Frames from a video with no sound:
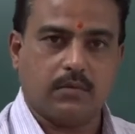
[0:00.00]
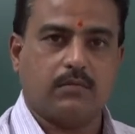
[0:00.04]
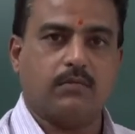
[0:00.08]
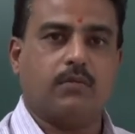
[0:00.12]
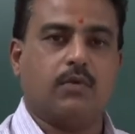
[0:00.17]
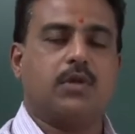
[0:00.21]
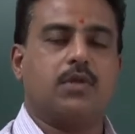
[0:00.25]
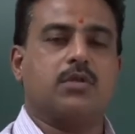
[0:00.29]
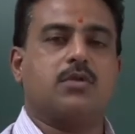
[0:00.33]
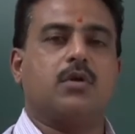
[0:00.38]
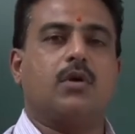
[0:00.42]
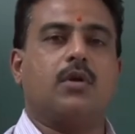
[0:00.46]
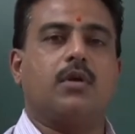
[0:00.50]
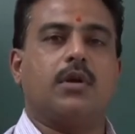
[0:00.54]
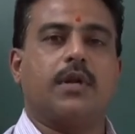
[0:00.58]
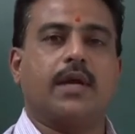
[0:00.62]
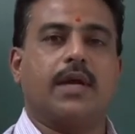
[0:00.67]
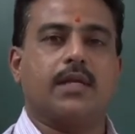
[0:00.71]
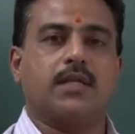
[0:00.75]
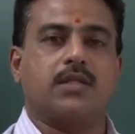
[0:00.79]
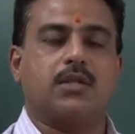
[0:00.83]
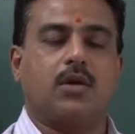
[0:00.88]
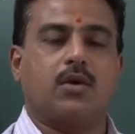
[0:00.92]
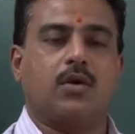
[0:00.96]
what is called
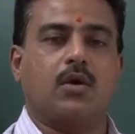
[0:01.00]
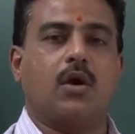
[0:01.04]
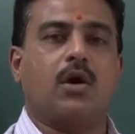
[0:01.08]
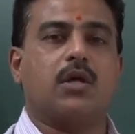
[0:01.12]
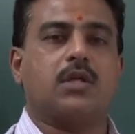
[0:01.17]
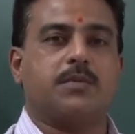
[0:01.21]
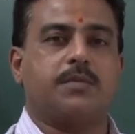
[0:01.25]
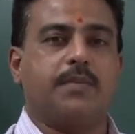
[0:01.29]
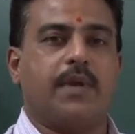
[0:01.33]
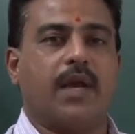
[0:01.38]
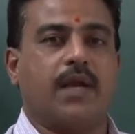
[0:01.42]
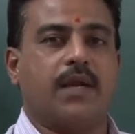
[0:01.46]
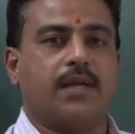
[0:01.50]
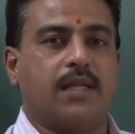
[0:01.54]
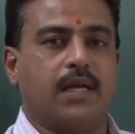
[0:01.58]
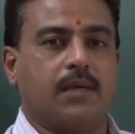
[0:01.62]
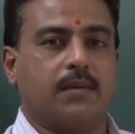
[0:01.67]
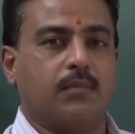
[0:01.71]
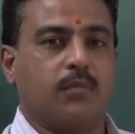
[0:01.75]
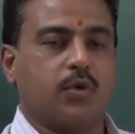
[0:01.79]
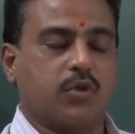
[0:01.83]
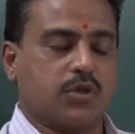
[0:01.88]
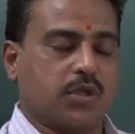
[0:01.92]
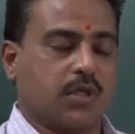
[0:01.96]
as the cause behind
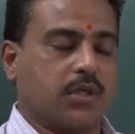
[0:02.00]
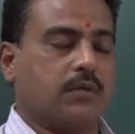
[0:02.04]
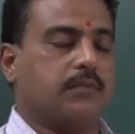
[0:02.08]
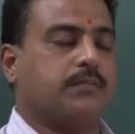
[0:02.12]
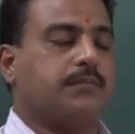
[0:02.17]
that motion.